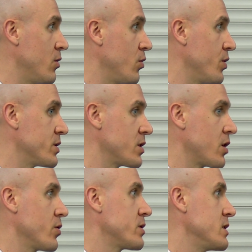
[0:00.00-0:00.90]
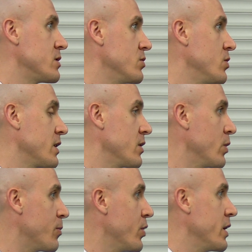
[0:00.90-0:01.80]
all the security tooling that
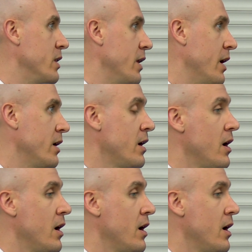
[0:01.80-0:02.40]
we put in there,